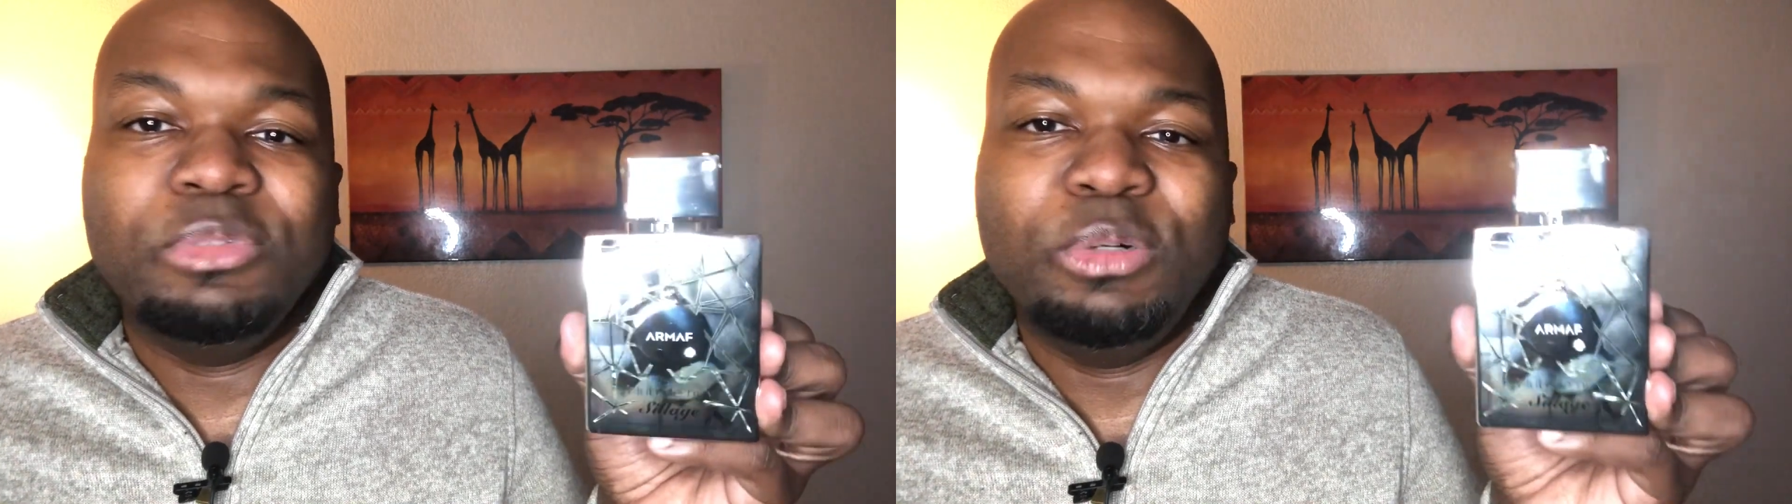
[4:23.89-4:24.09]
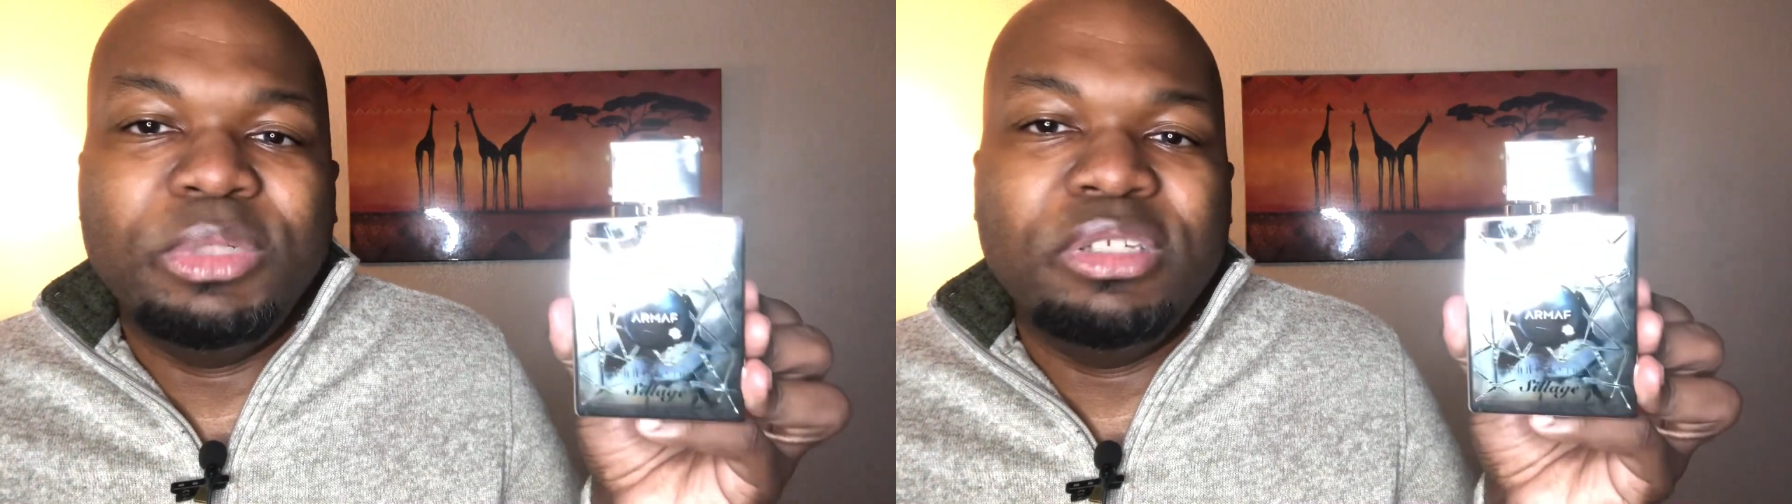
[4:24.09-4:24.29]

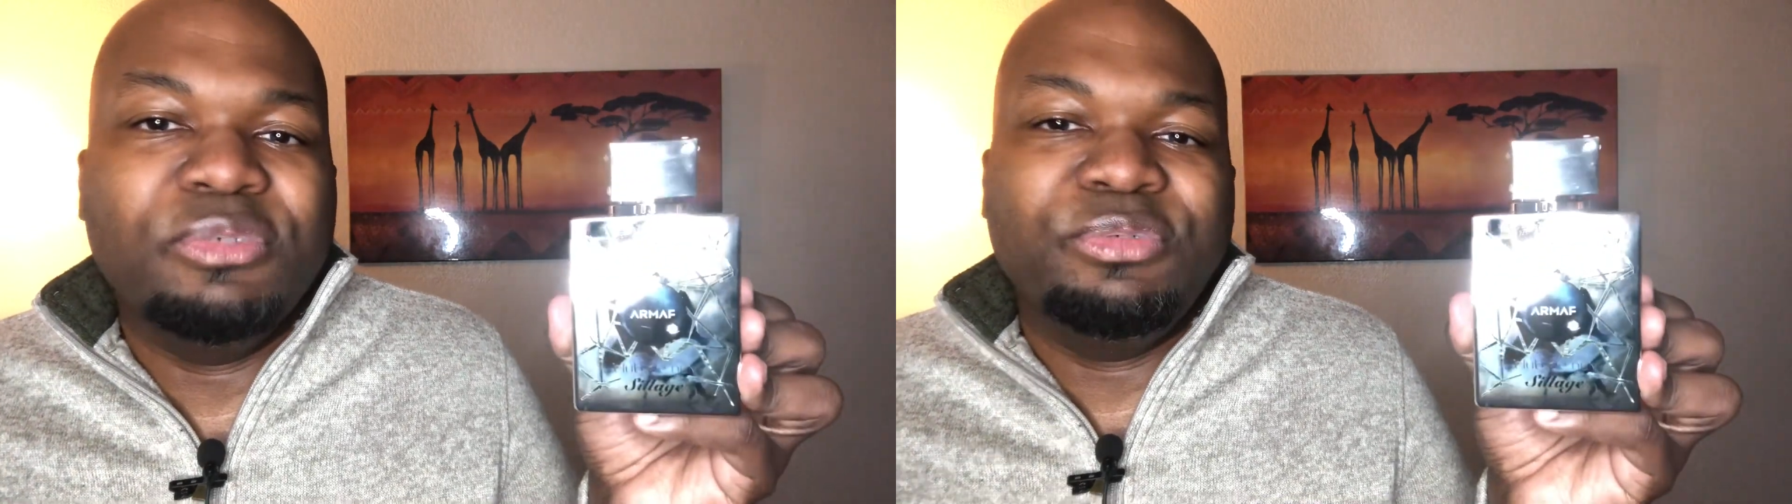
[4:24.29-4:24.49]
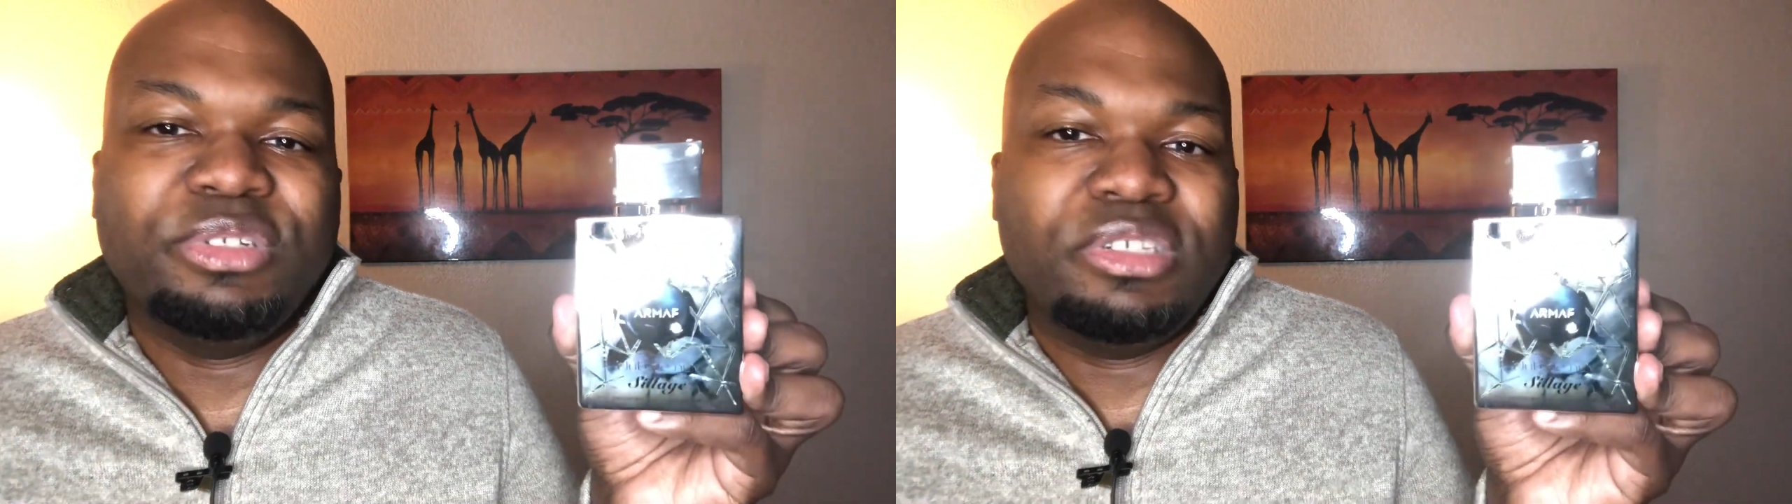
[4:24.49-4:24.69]
don't be
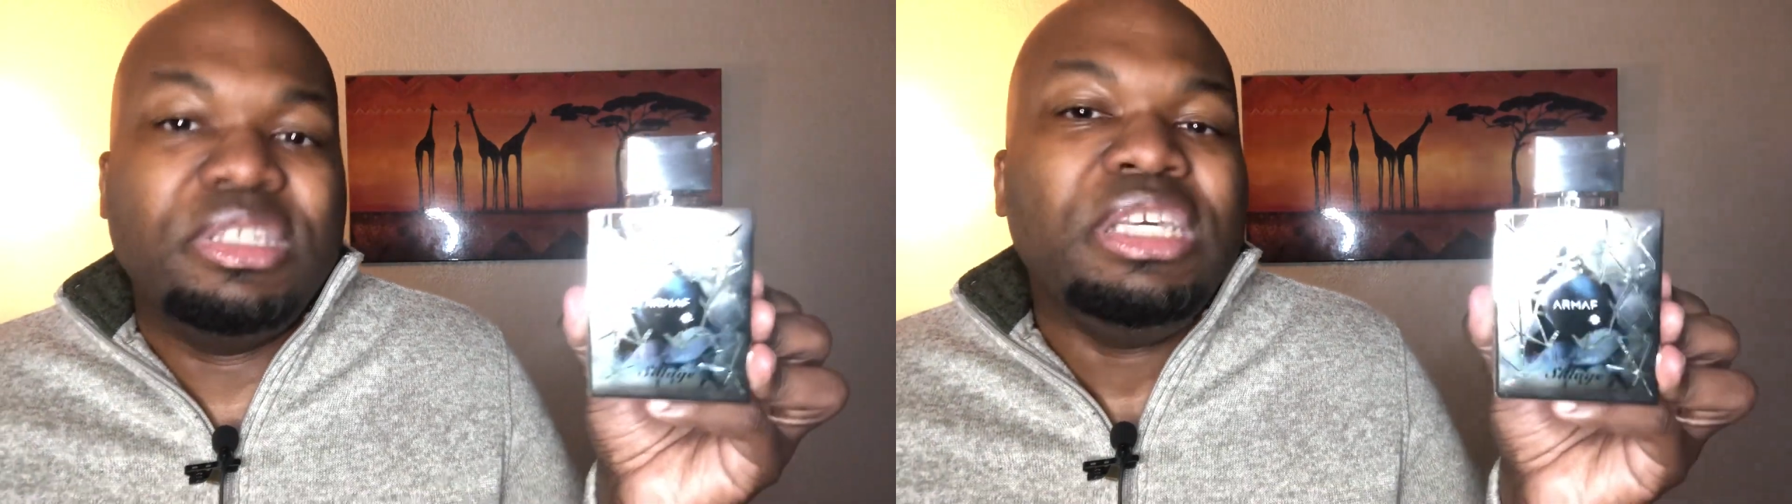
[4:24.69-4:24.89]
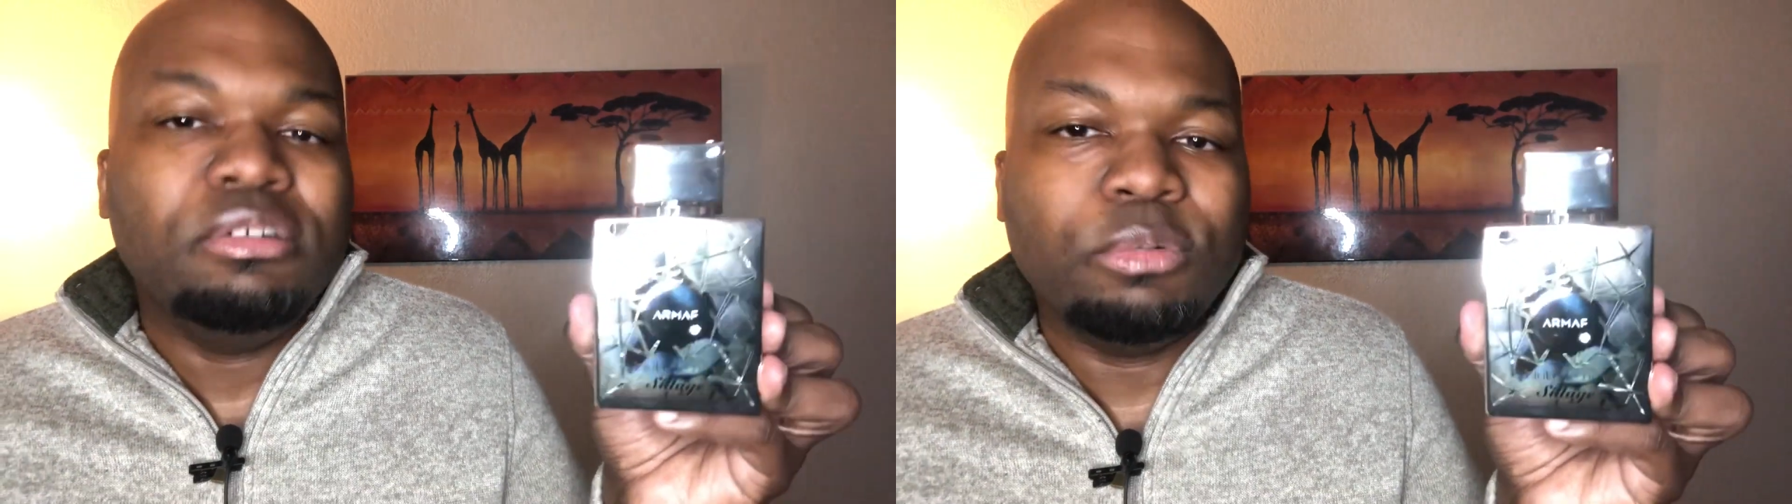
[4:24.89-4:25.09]
looking for a
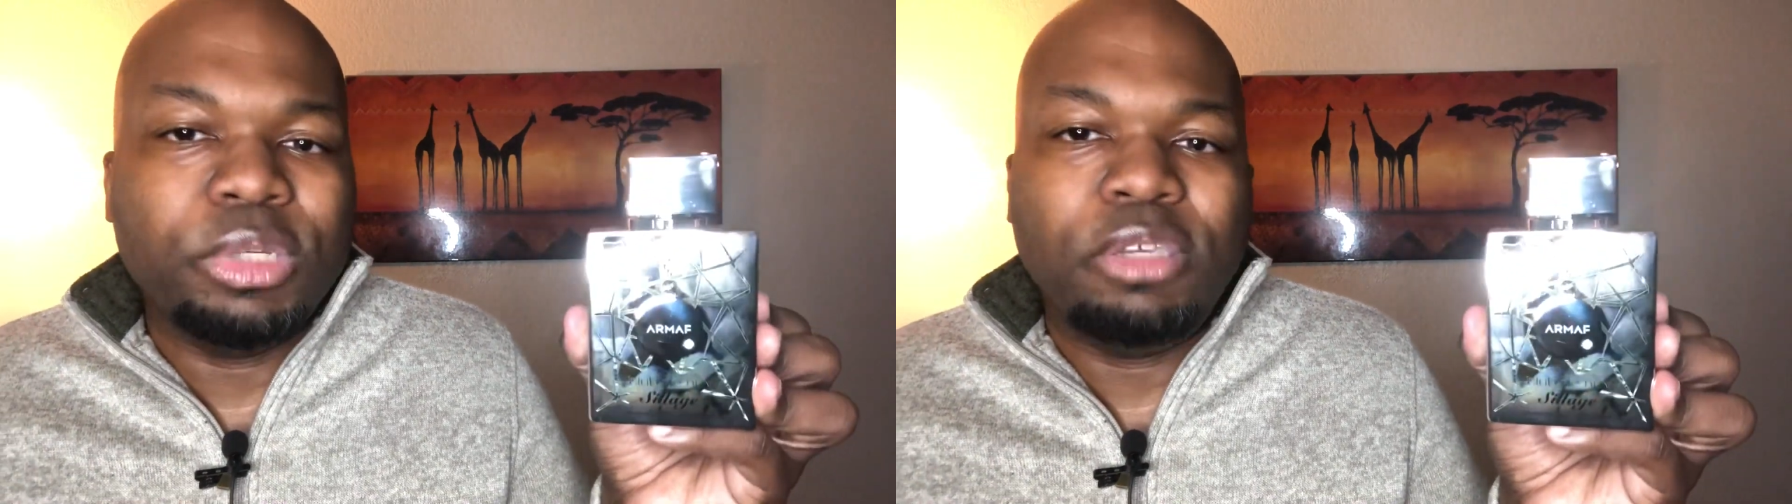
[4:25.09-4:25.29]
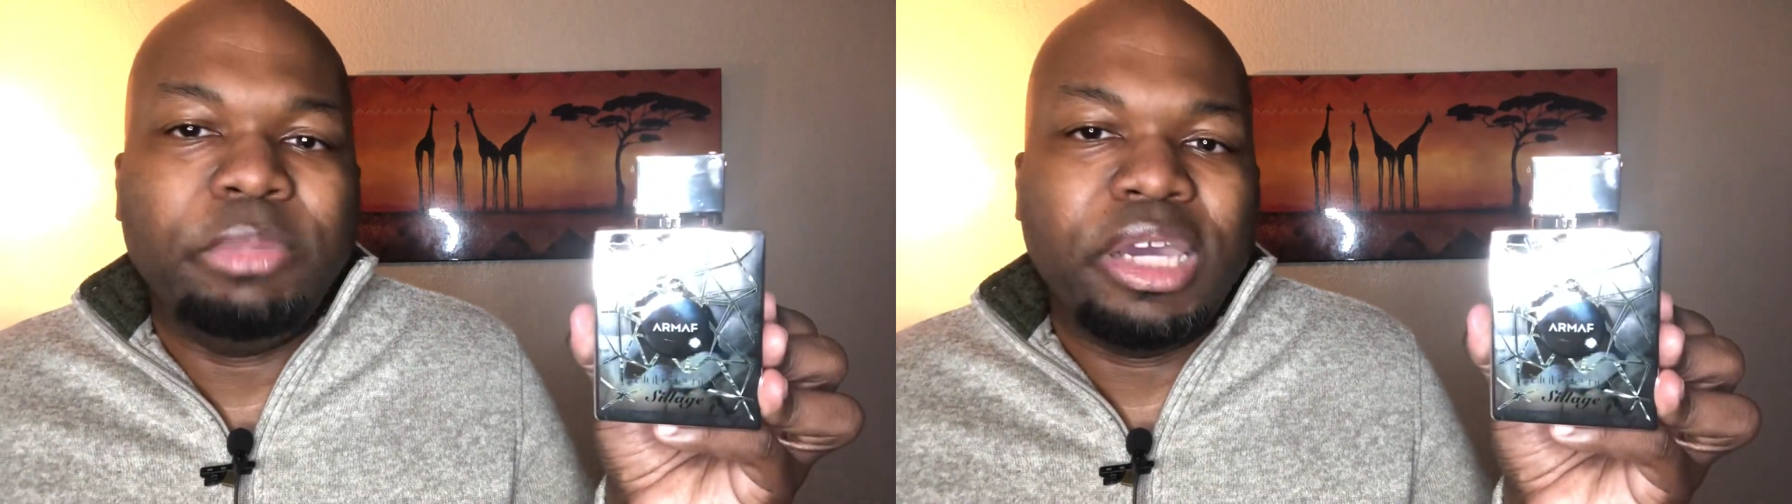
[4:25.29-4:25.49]
steal
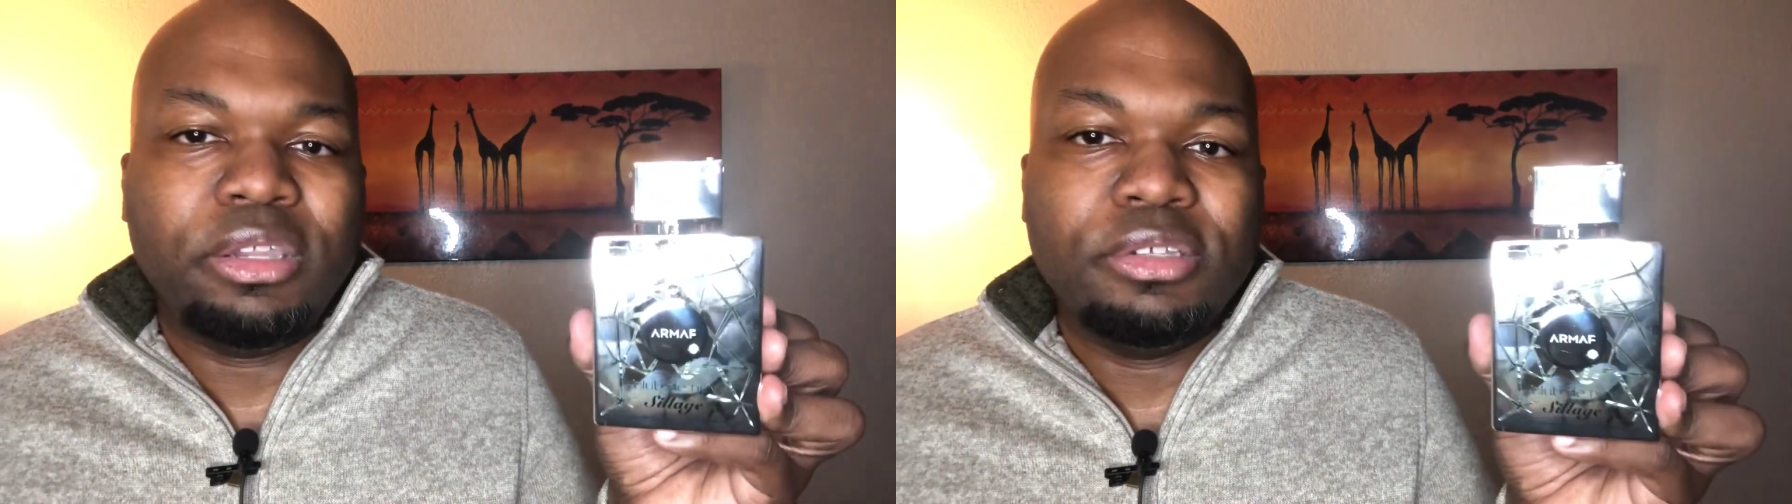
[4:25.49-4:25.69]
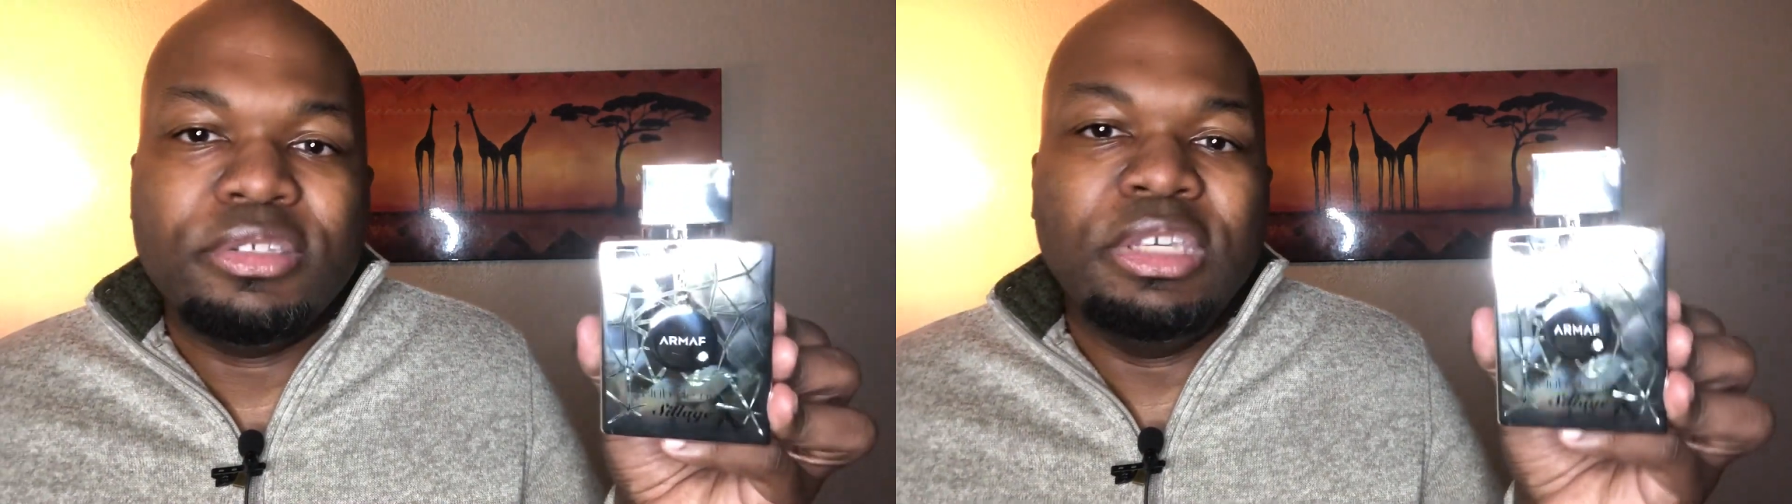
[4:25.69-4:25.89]
when you buy
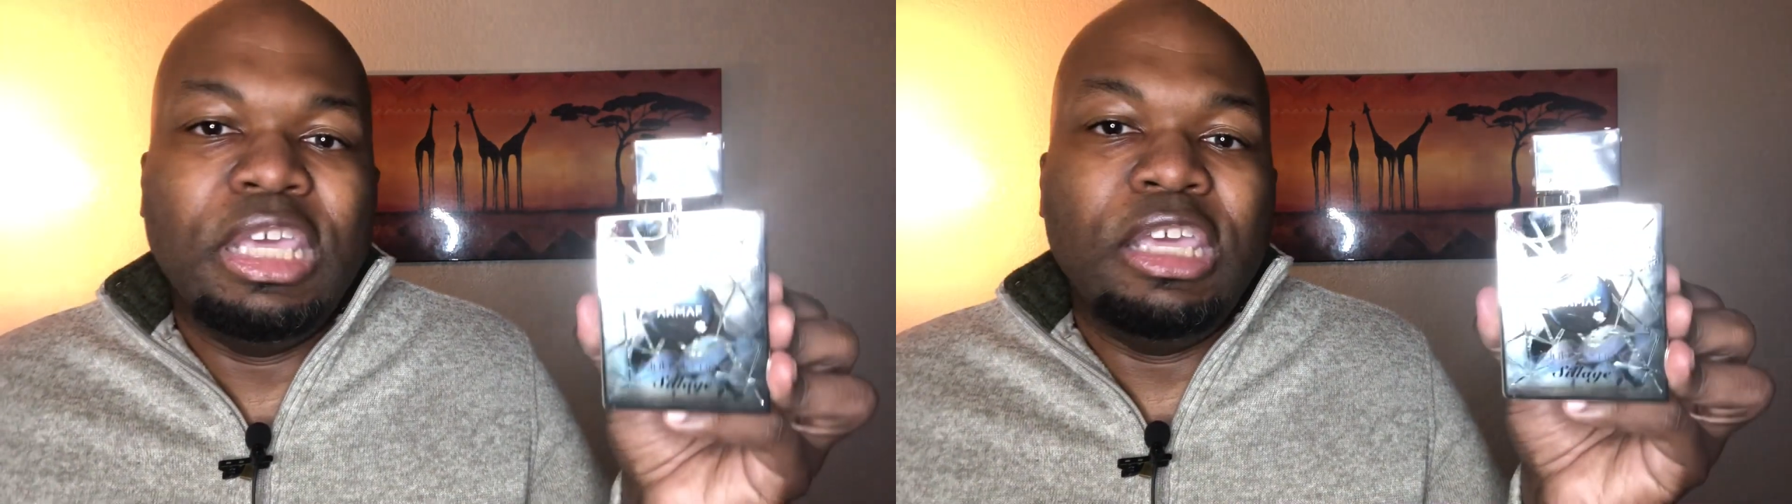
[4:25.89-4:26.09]
this.